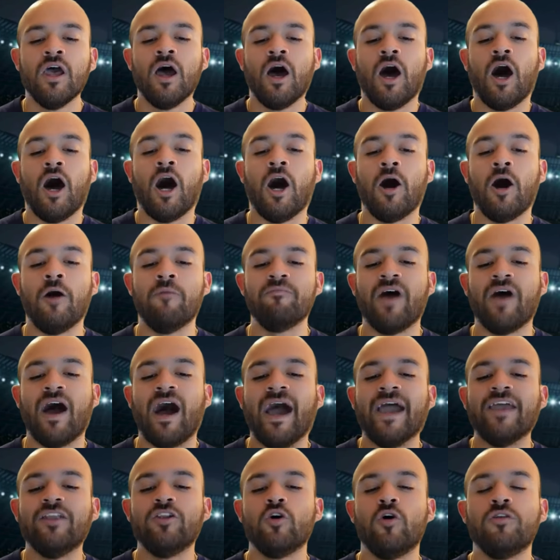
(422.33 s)

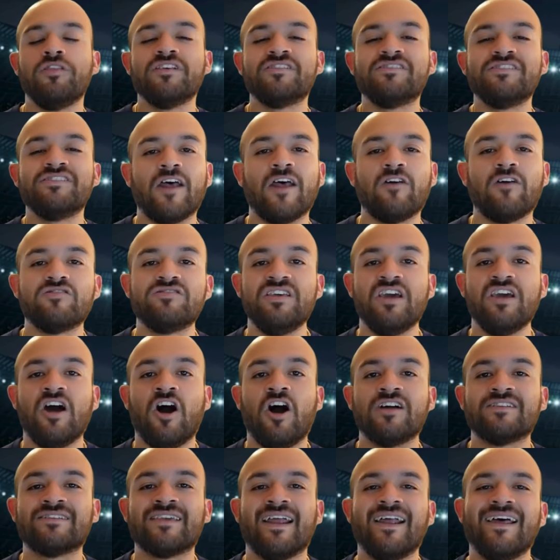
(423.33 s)
I know the Seattle
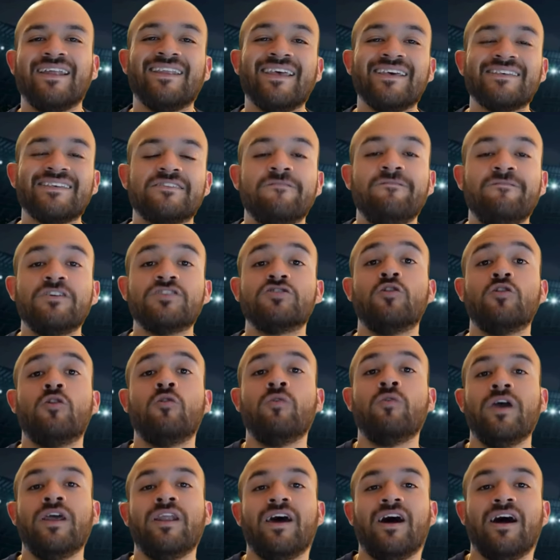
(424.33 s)
Seahawks got a nice divisional
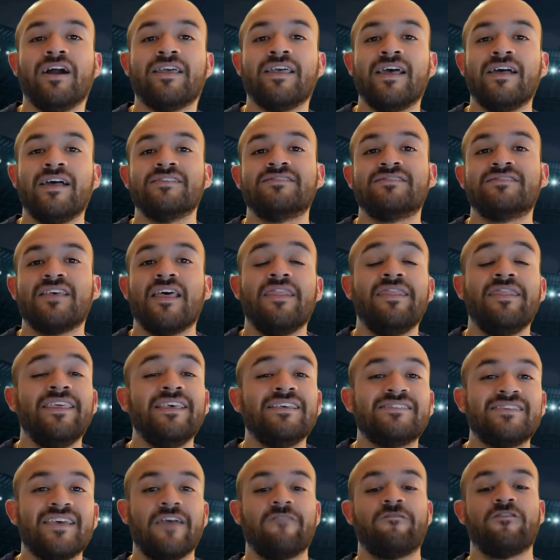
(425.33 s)
win against the
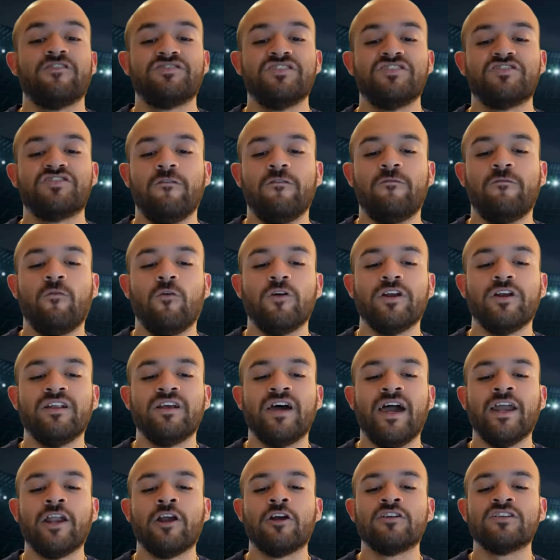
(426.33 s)
San Francisco
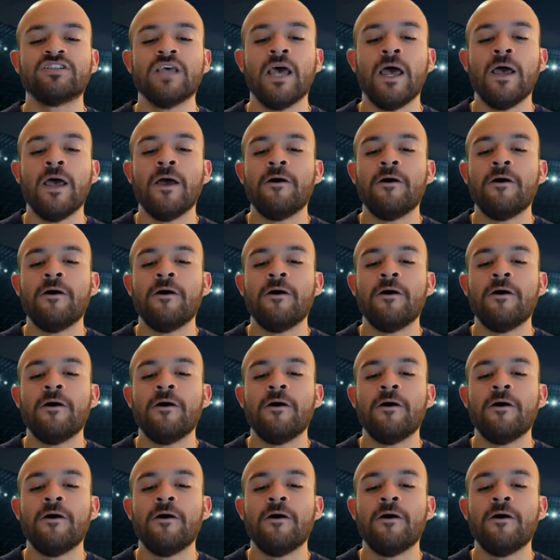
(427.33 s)
49ers.